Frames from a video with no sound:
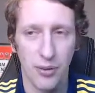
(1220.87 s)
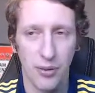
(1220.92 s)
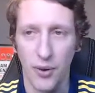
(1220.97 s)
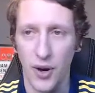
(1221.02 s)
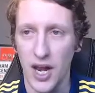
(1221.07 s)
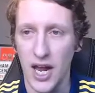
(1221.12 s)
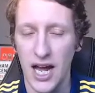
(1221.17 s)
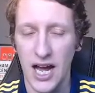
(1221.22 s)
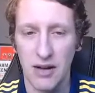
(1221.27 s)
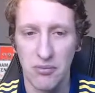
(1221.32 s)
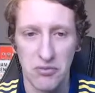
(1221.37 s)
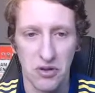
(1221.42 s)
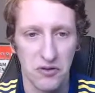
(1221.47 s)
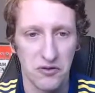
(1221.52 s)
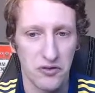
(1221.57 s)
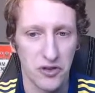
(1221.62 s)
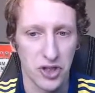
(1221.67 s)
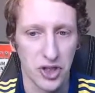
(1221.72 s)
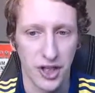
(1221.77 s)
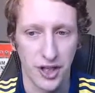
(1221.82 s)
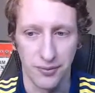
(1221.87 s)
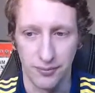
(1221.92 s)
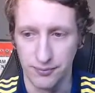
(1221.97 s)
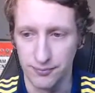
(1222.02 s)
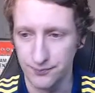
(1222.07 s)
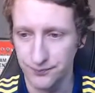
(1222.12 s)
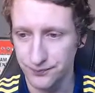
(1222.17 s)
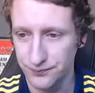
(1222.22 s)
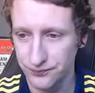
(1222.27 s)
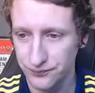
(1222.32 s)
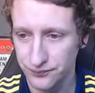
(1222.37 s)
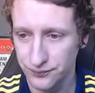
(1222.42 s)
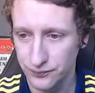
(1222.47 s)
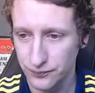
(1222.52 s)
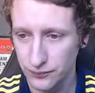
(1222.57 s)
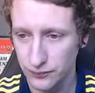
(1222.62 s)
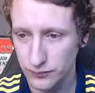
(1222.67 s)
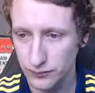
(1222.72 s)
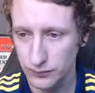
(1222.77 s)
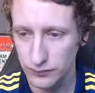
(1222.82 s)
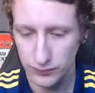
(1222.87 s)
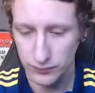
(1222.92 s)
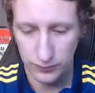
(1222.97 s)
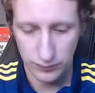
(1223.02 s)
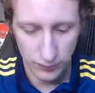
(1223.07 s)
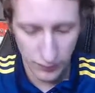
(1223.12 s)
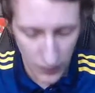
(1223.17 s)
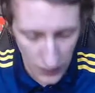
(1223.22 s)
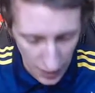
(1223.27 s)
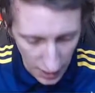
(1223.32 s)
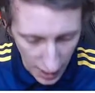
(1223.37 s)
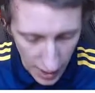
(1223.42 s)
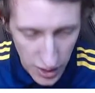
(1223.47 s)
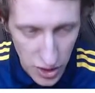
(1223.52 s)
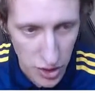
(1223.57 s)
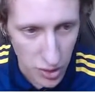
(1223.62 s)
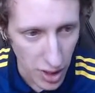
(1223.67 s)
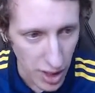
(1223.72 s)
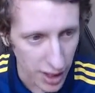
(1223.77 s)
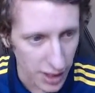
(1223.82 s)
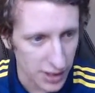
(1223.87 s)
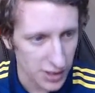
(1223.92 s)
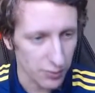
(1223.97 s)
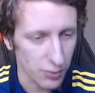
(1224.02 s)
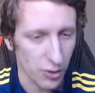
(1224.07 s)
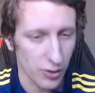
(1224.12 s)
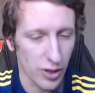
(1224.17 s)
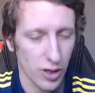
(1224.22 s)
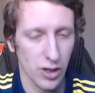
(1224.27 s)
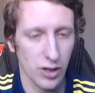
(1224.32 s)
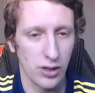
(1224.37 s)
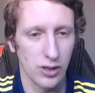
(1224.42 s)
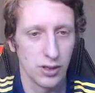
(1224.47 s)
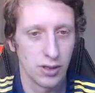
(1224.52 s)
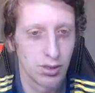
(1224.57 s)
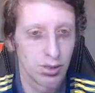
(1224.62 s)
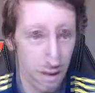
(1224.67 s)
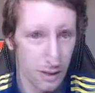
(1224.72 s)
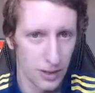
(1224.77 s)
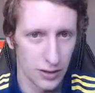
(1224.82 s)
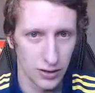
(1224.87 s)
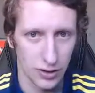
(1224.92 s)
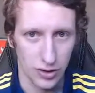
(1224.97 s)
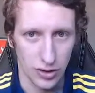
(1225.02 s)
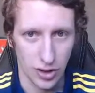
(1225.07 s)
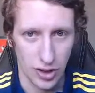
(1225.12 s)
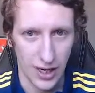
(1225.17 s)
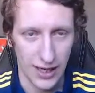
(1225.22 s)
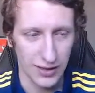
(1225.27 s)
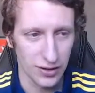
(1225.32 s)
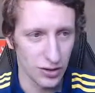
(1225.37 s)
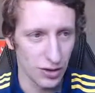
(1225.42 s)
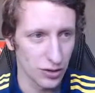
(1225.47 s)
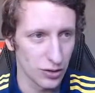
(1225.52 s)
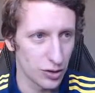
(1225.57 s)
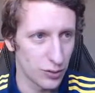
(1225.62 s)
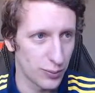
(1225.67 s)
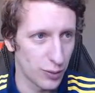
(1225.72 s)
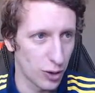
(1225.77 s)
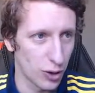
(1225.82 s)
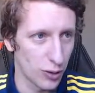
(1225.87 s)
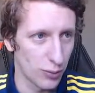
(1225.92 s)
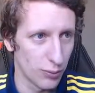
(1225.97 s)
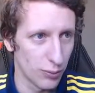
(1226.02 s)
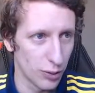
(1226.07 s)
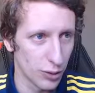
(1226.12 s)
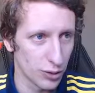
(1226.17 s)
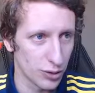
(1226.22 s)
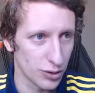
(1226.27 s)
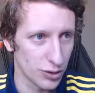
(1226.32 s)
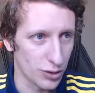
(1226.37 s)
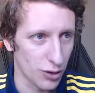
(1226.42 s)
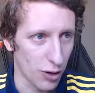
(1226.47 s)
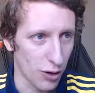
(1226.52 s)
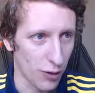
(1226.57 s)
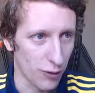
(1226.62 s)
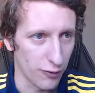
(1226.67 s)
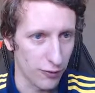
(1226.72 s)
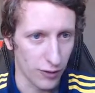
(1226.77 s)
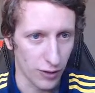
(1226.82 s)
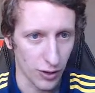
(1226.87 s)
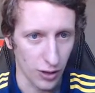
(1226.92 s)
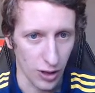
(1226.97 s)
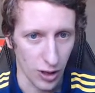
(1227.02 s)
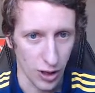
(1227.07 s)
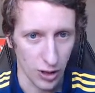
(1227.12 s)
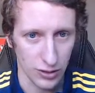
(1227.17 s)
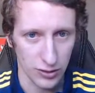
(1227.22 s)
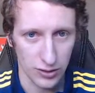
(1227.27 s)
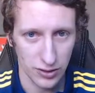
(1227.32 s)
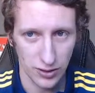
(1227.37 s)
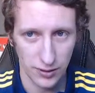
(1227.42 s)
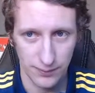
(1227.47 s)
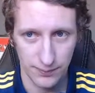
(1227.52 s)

with that, but fuck them. In training tomorrow. So Trabzonspor must have lost.